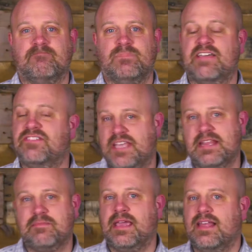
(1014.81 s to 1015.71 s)

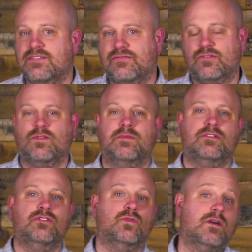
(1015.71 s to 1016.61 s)
Devastating pains for a woman
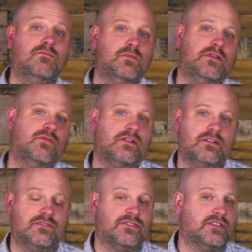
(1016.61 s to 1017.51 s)
who at one moment
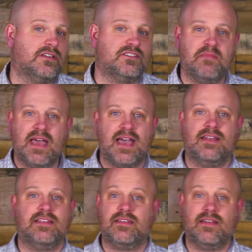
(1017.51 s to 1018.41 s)
wonders if her son is mad
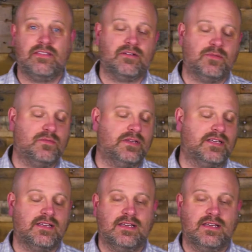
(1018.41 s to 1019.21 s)
and at another moment